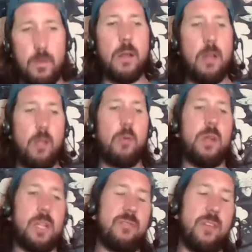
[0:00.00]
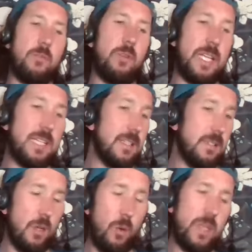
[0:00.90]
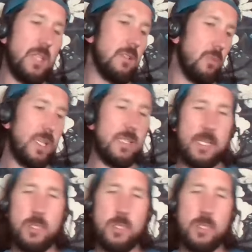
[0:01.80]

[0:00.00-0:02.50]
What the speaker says: really fun release, and so we said